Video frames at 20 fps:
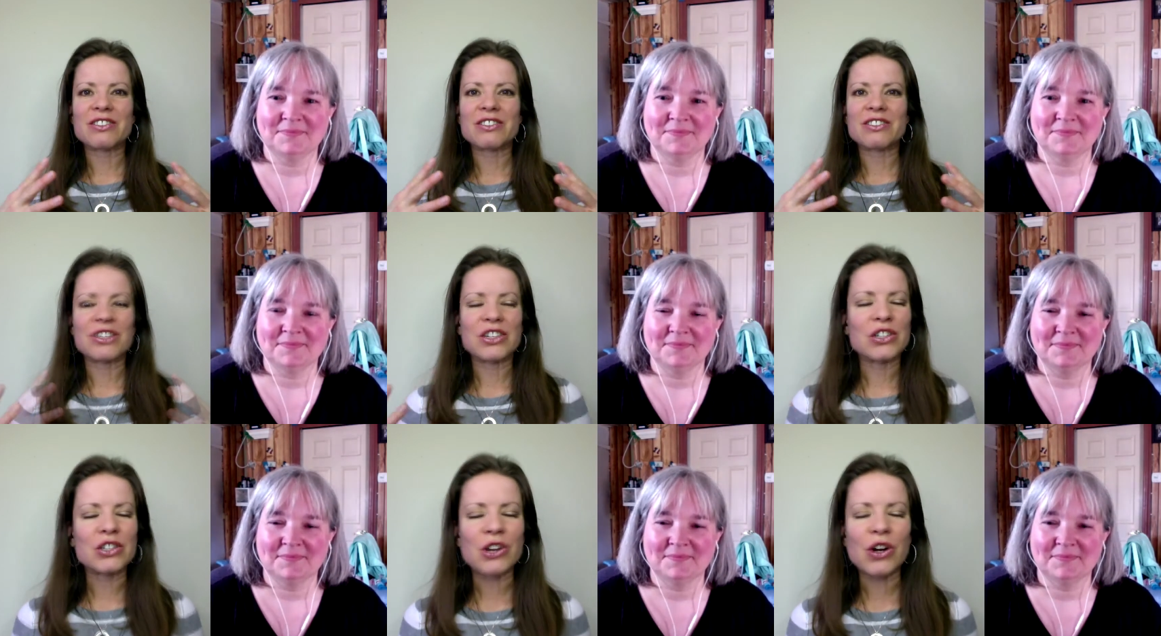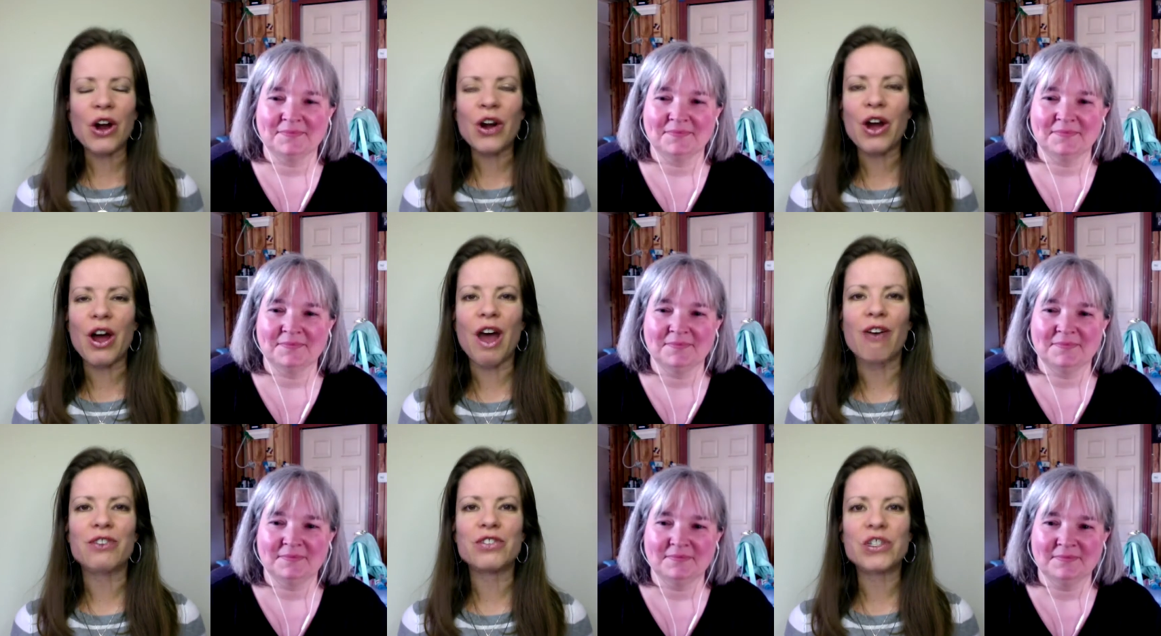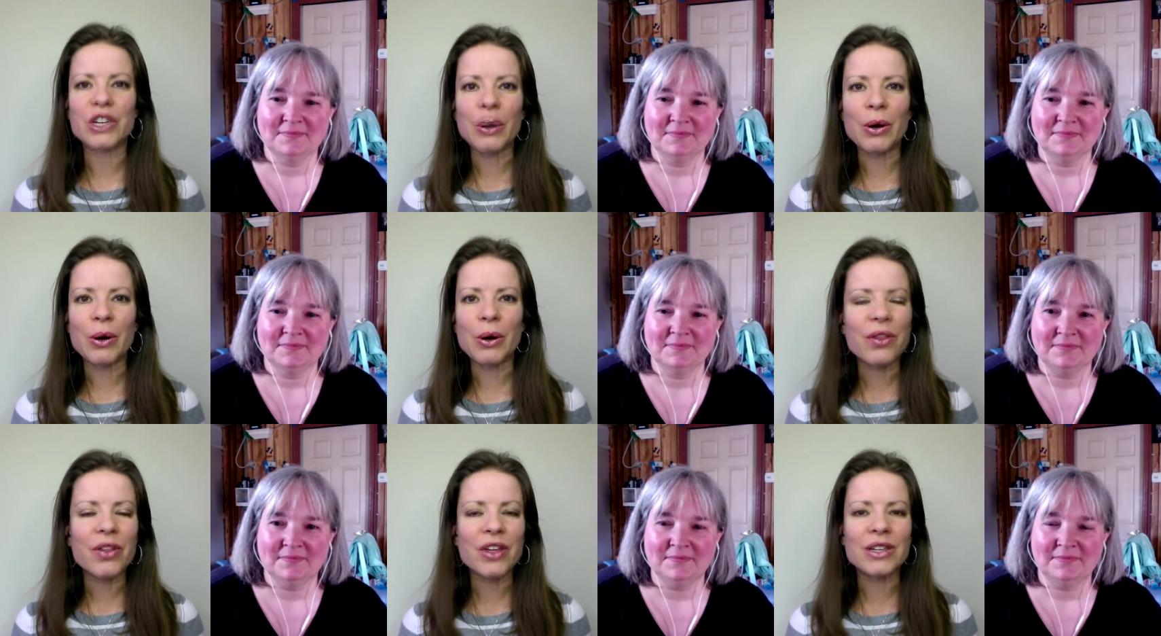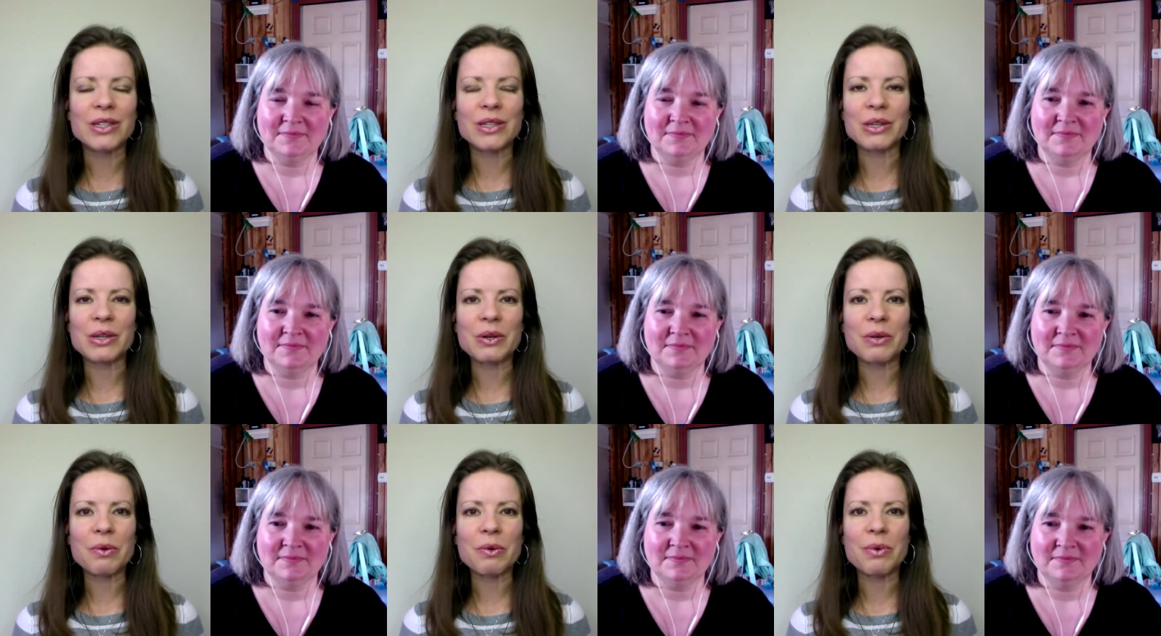Speaker 1: to start off, share with us
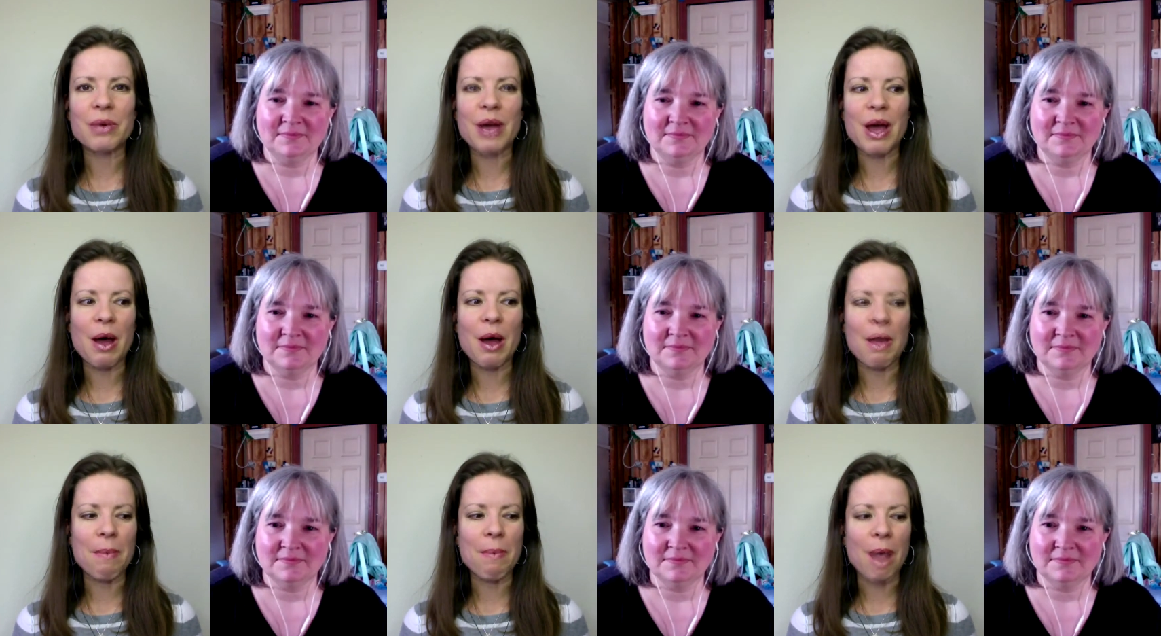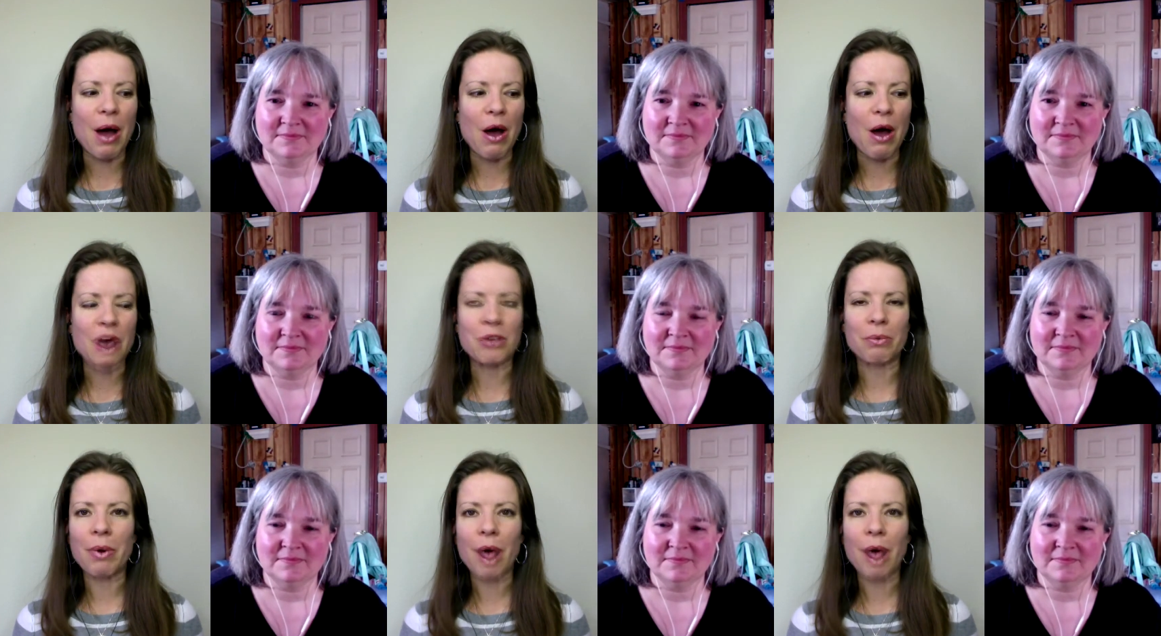a little bit about your